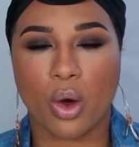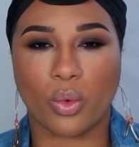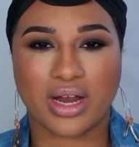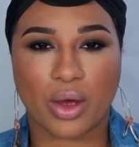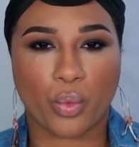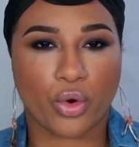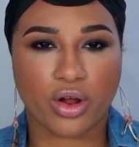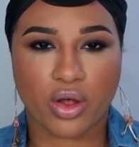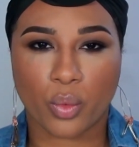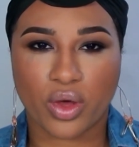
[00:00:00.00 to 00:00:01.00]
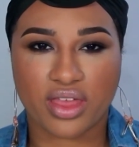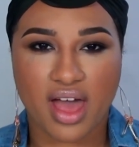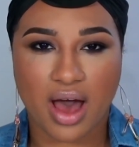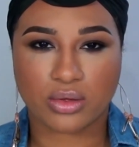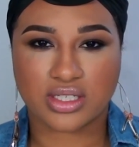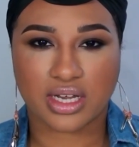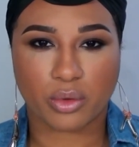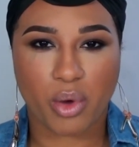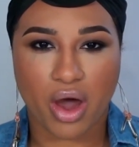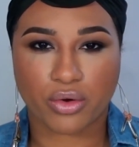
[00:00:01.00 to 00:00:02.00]
When I wore it without
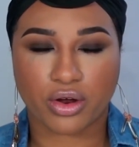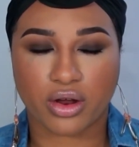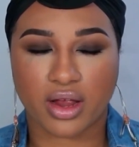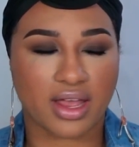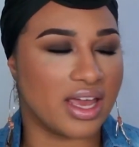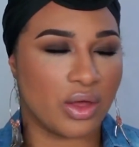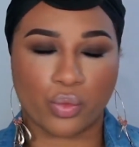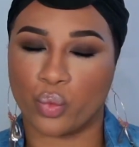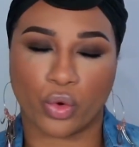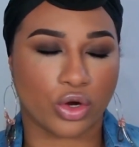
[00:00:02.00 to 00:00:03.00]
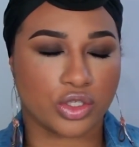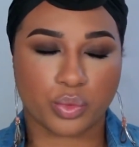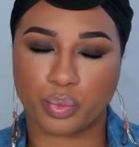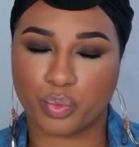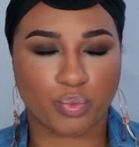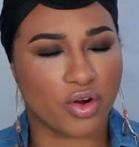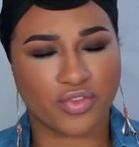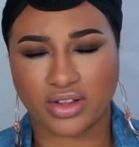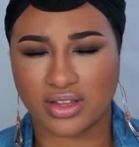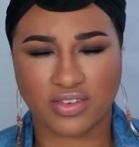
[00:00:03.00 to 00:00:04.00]
setting powder, it worked
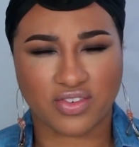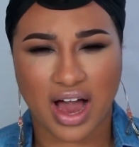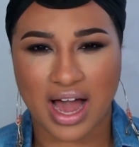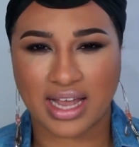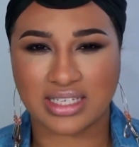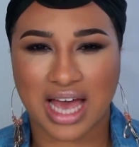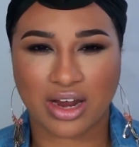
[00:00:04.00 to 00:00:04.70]
perfectly fine.